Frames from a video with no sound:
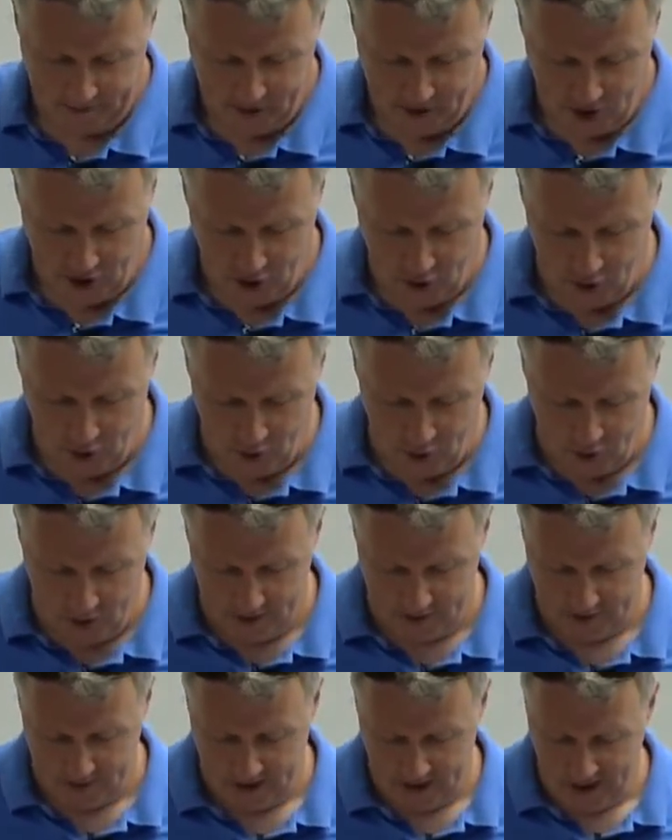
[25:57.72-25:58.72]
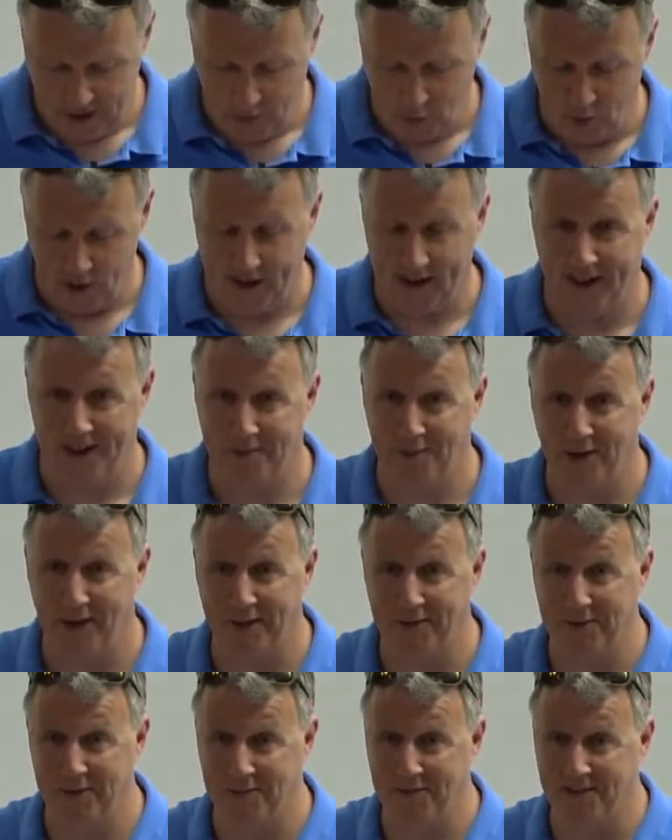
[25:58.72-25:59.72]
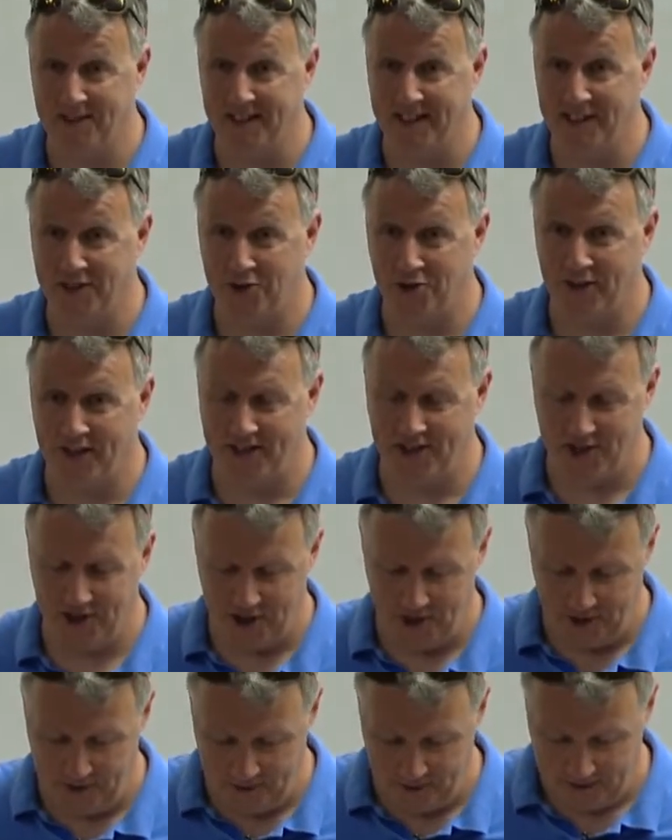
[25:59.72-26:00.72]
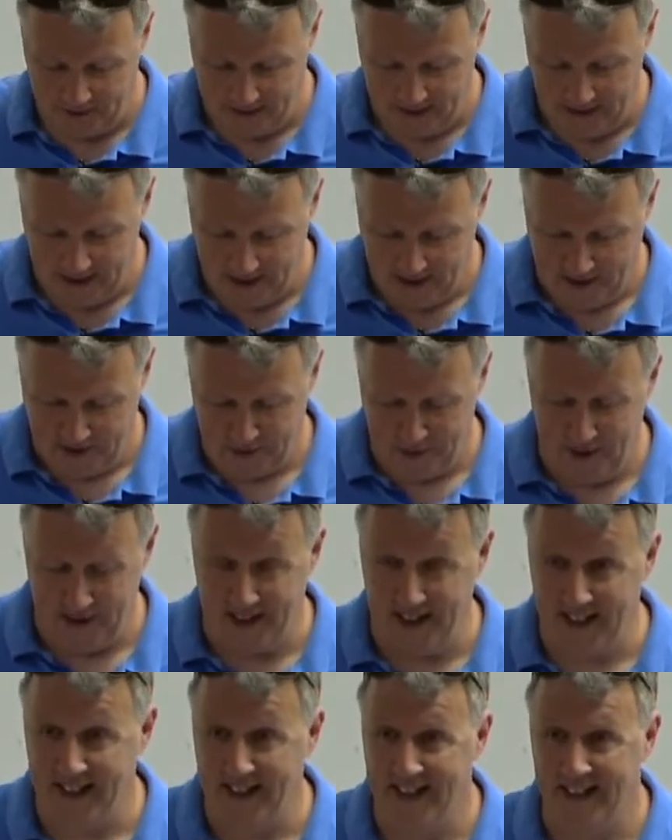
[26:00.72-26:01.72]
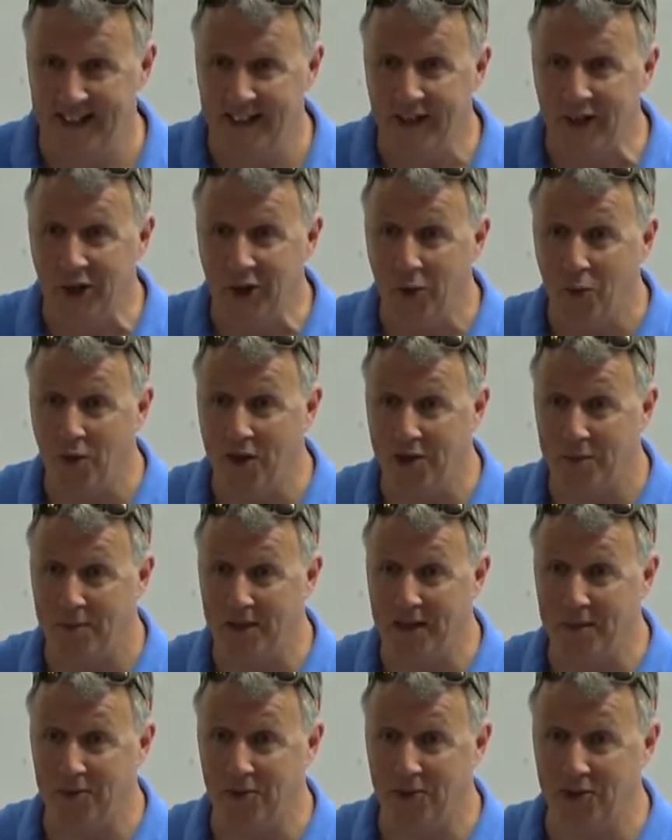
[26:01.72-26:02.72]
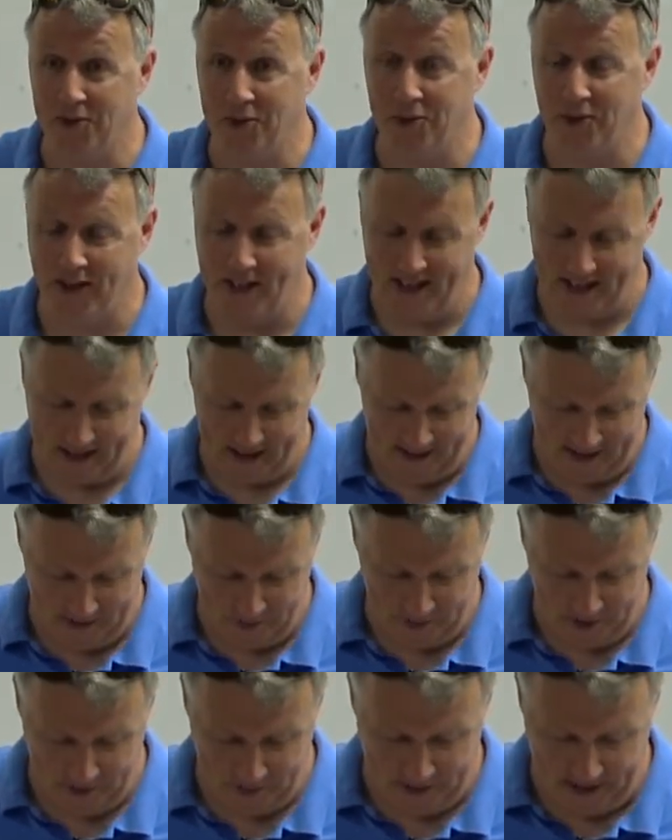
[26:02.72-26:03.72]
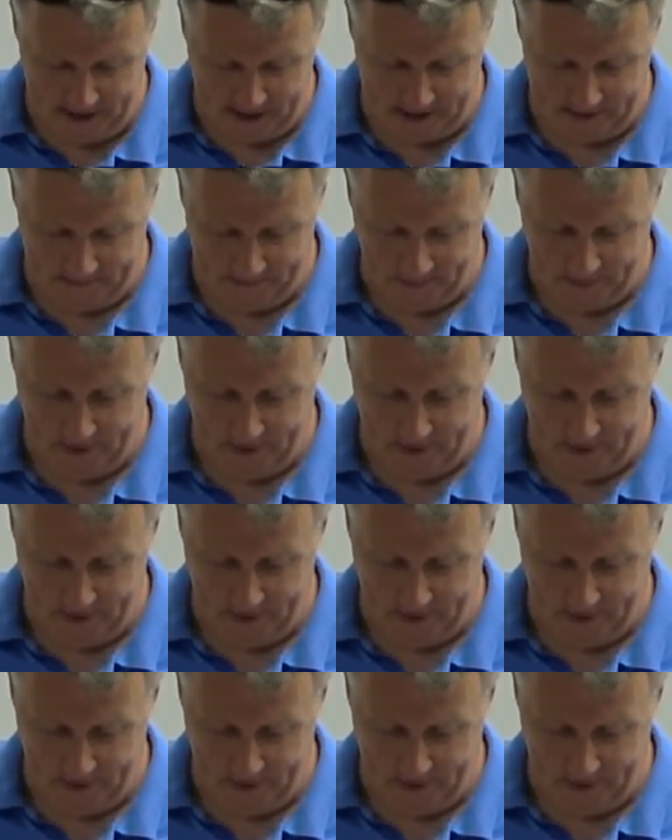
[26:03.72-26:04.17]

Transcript: Two, work on problems that interest you. Three, with people you like and respect.